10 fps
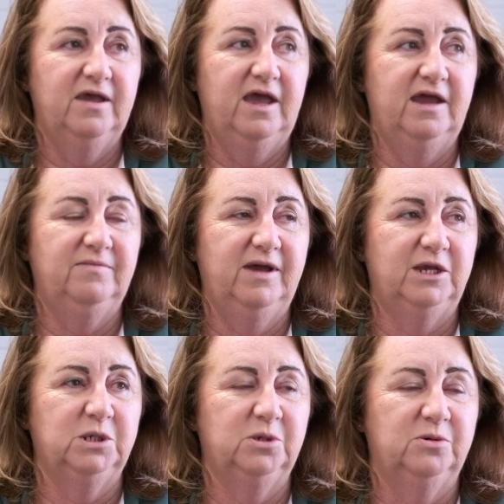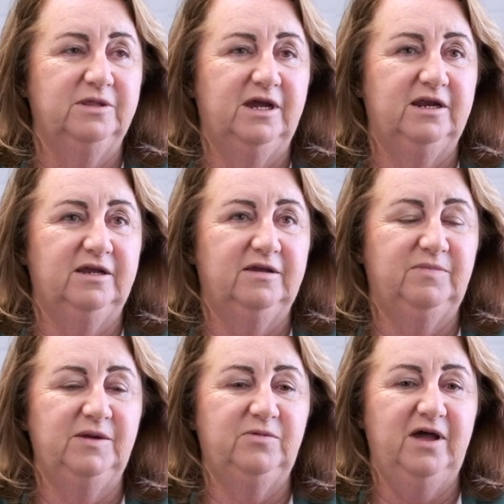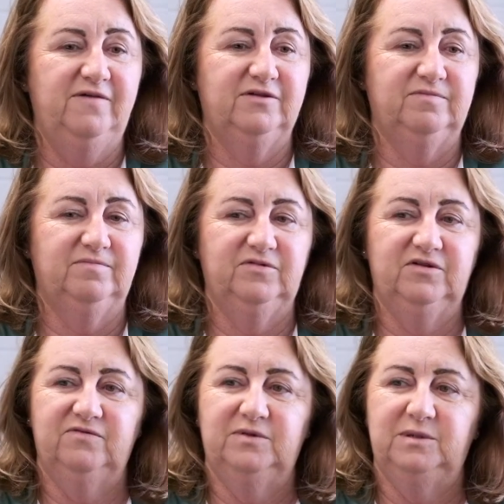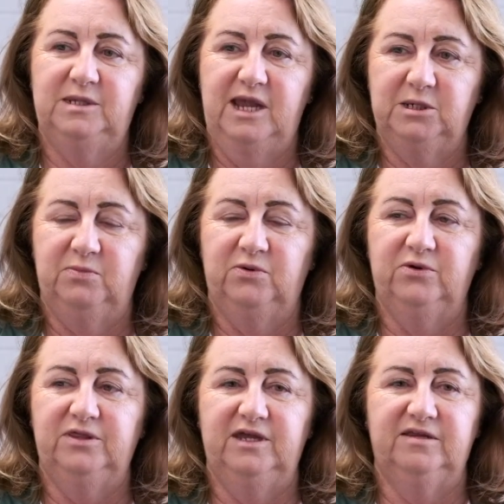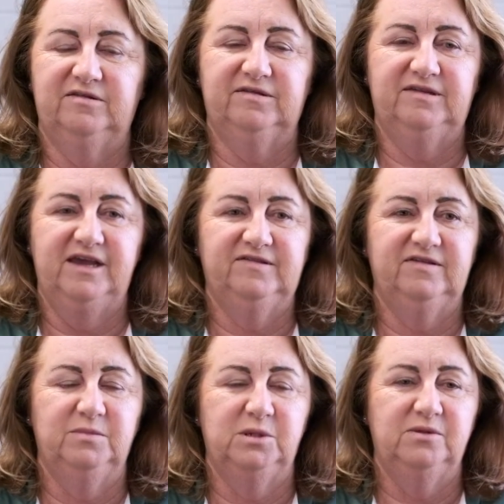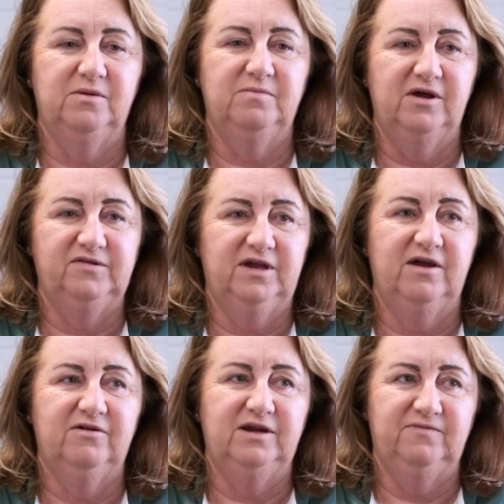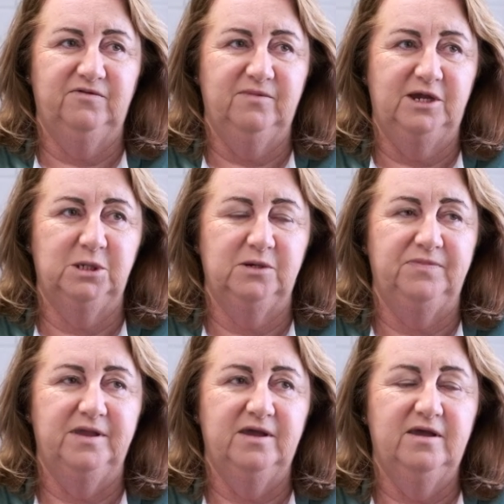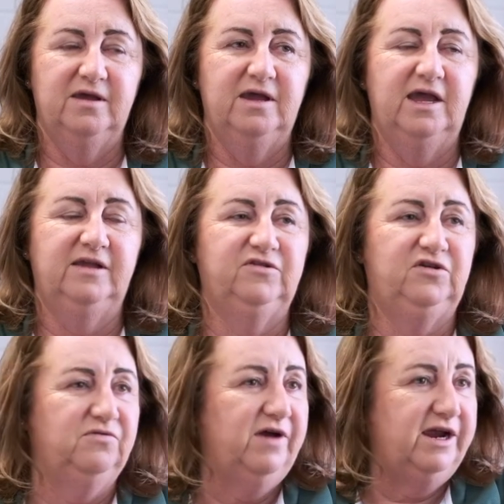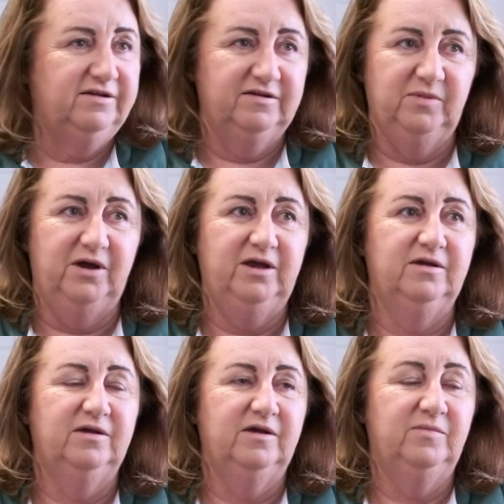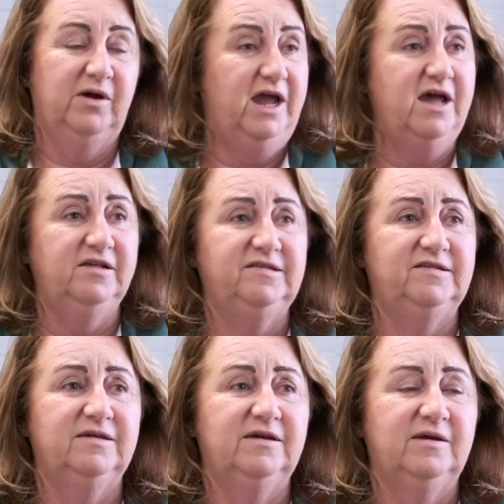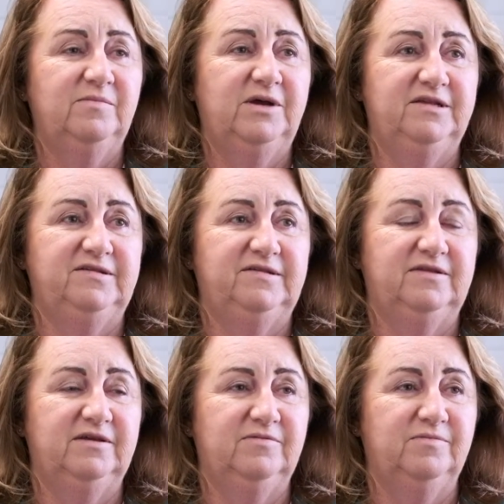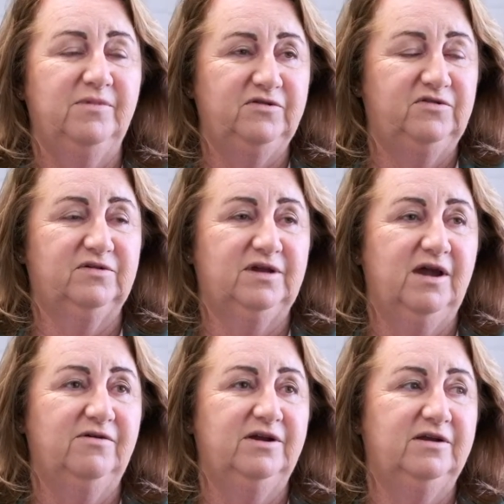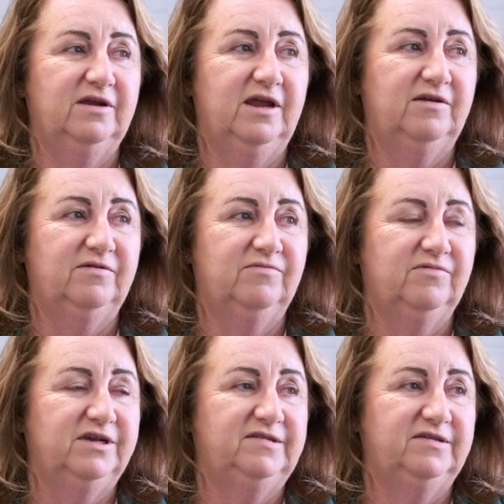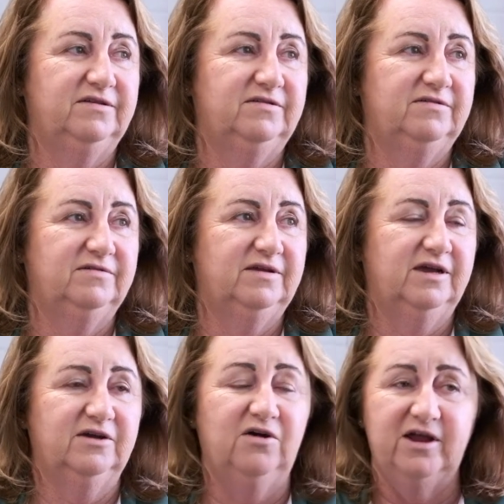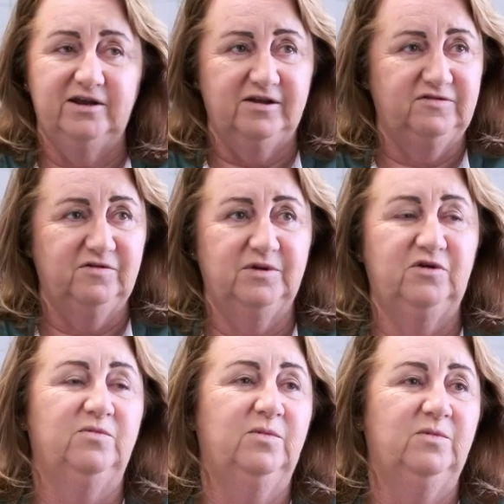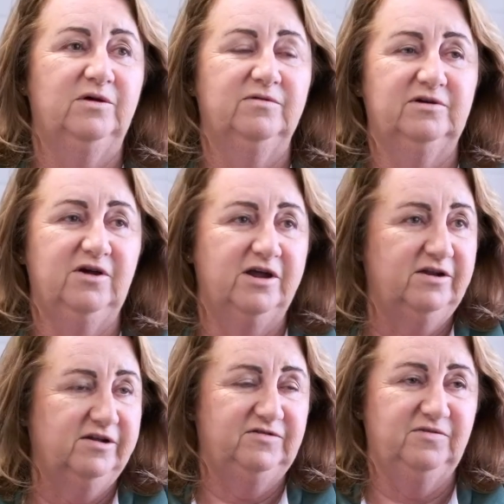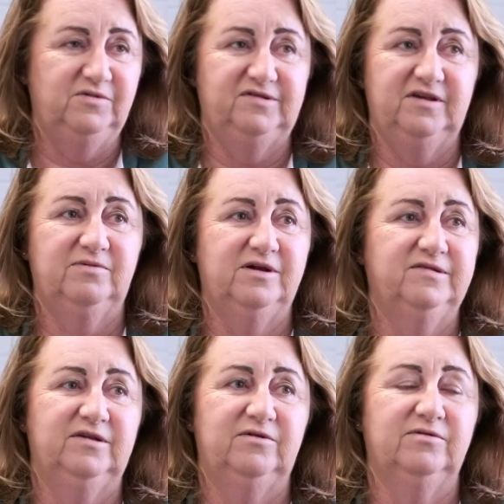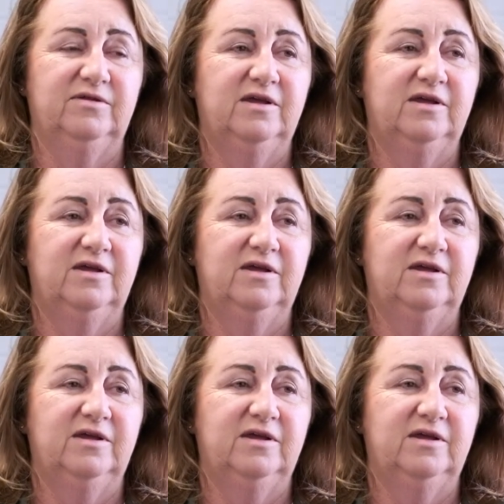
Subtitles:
and make sure that people have a sort of a dashboard that takes them to the most current information. It's curated by us, but it's the most current and recent guidelines from the Commonwealth, guidelines from New South Wales Health,